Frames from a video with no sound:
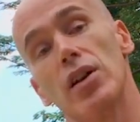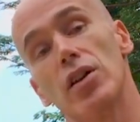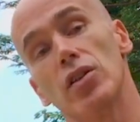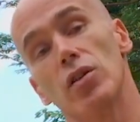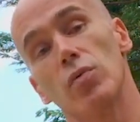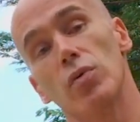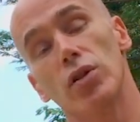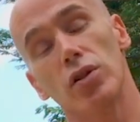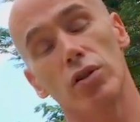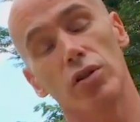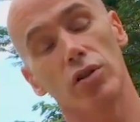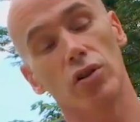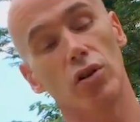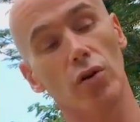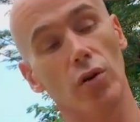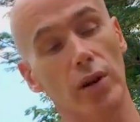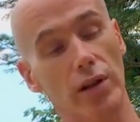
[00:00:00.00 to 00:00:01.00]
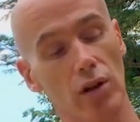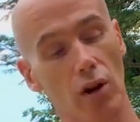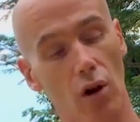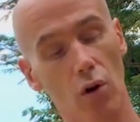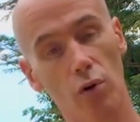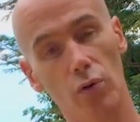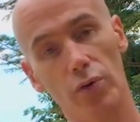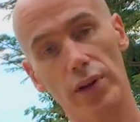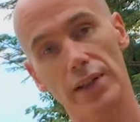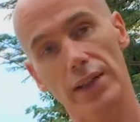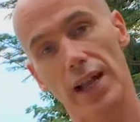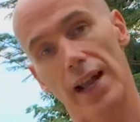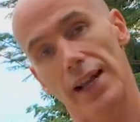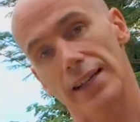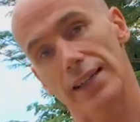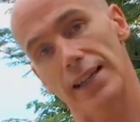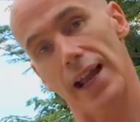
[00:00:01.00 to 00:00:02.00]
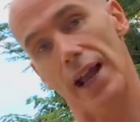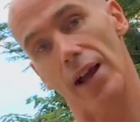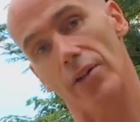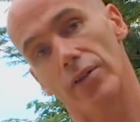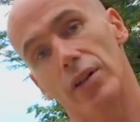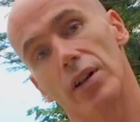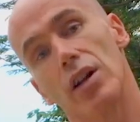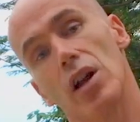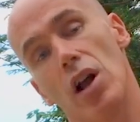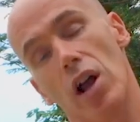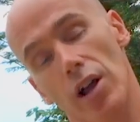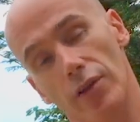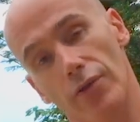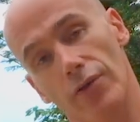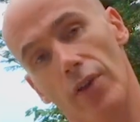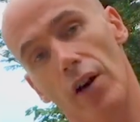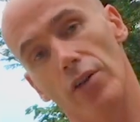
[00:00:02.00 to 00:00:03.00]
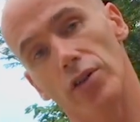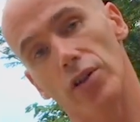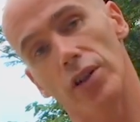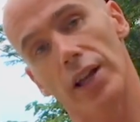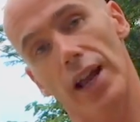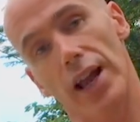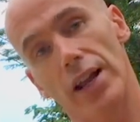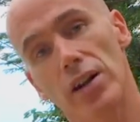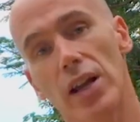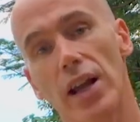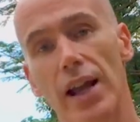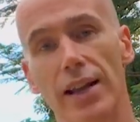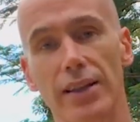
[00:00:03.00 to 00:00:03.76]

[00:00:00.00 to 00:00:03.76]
So what you're going to do is hold this hand down as far as you can,